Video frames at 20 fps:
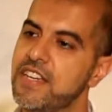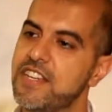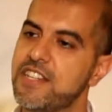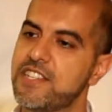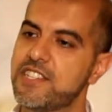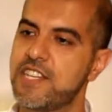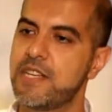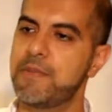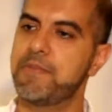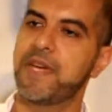
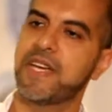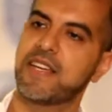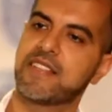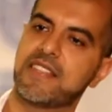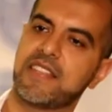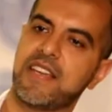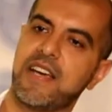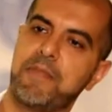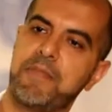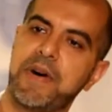She
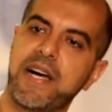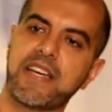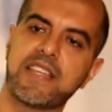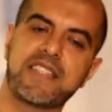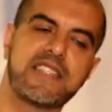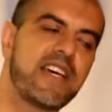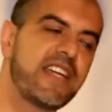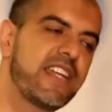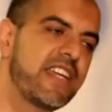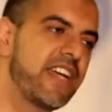picked a
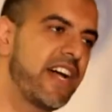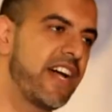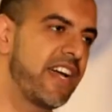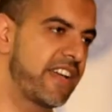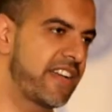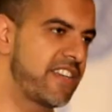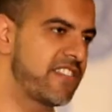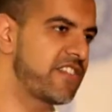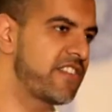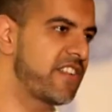Pakistani guy,
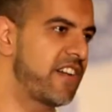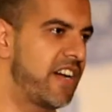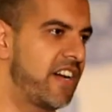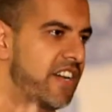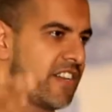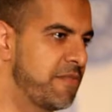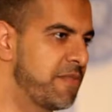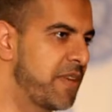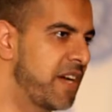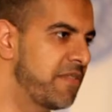Khizr
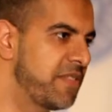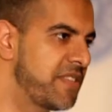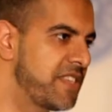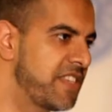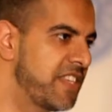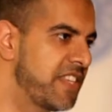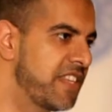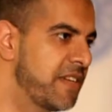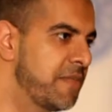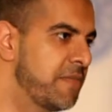Khan, you've probably
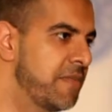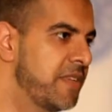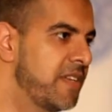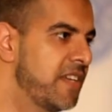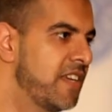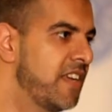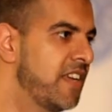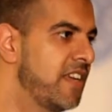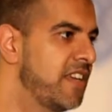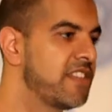seen him,
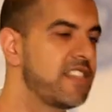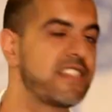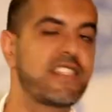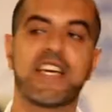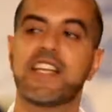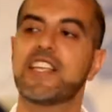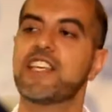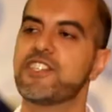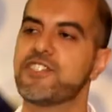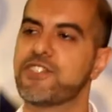to
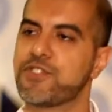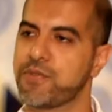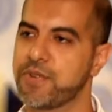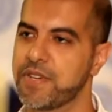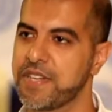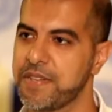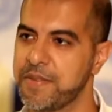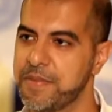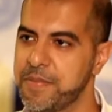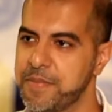tell his
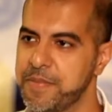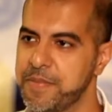story.